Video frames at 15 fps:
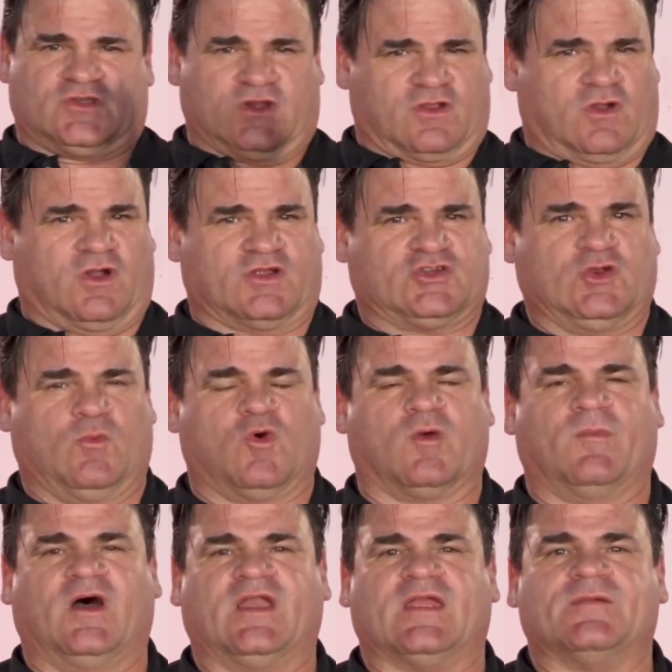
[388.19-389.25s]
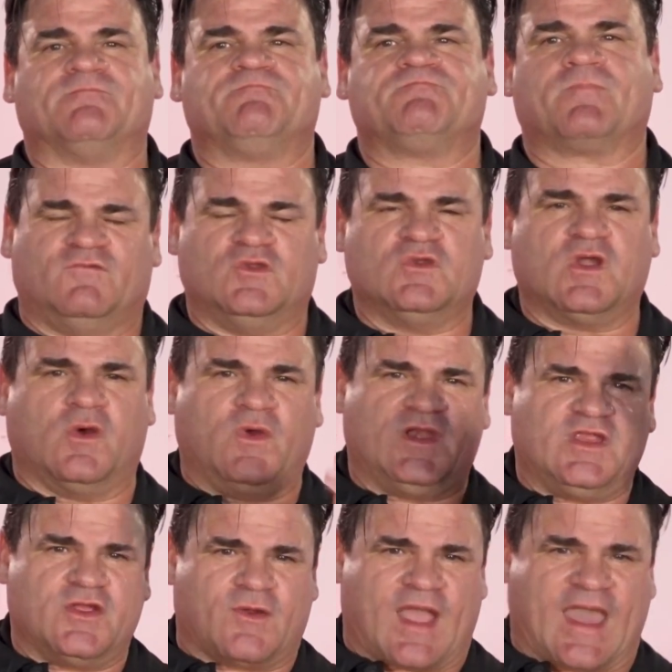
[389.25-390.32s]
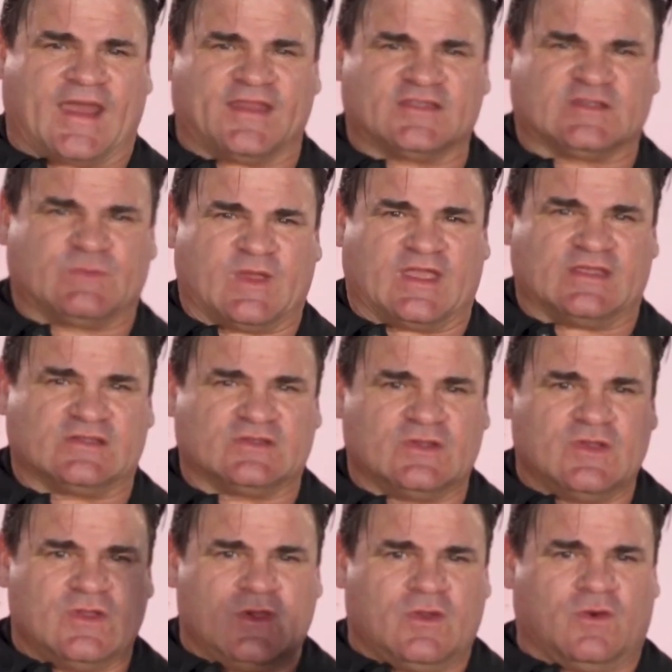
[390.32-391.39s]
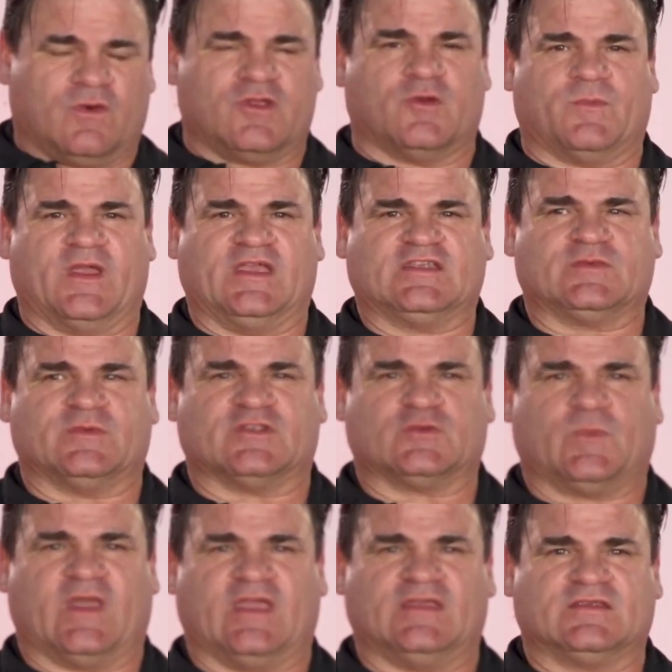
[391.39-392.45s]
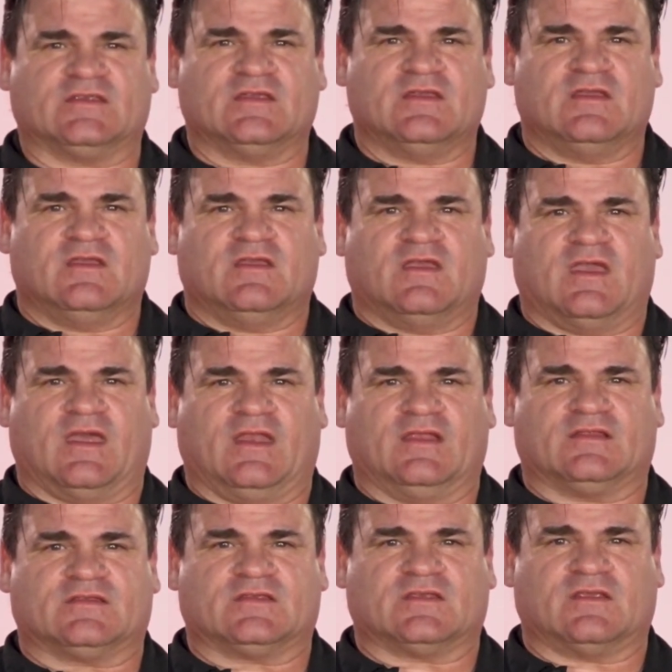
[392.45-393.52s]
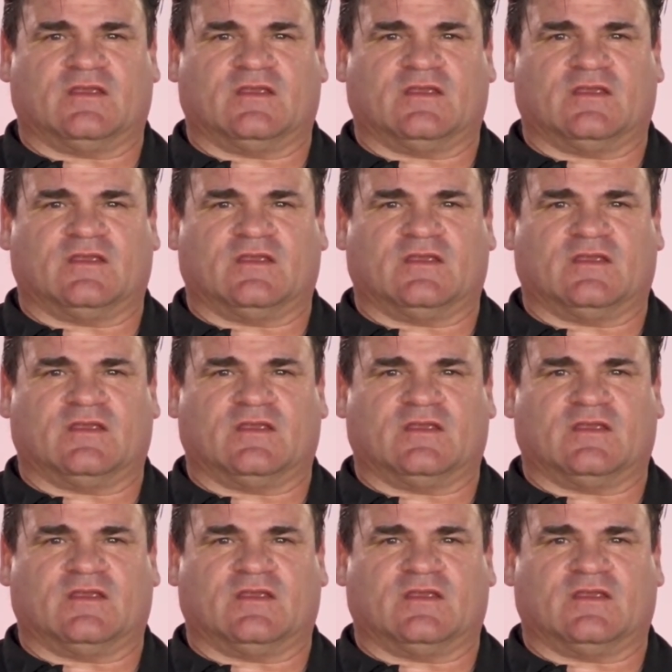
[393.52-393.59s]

going to cost you more money. If you go into your attic space or your basement space and it's